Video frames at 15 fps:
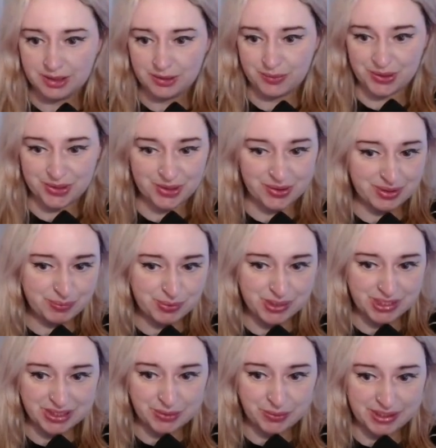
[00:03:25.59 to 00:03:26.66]
We're going
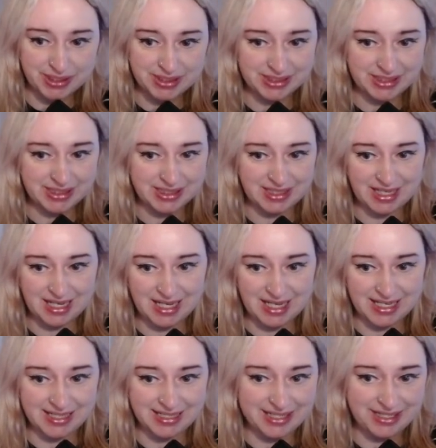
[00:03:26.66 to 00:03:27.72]
pretty quickly.
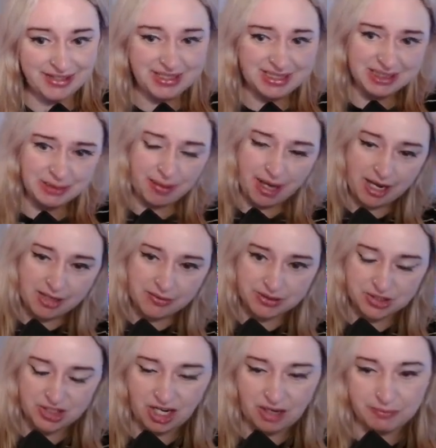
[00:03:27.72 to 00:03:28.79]
Here is Pirate
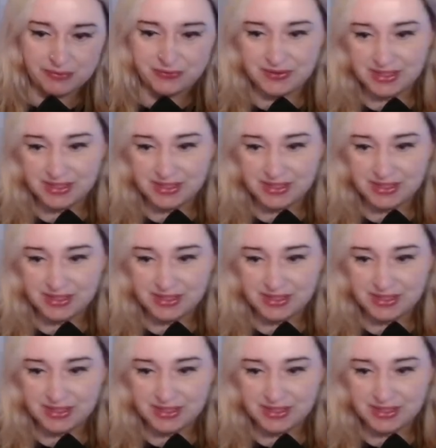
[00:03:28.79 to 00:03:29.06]
Shaman.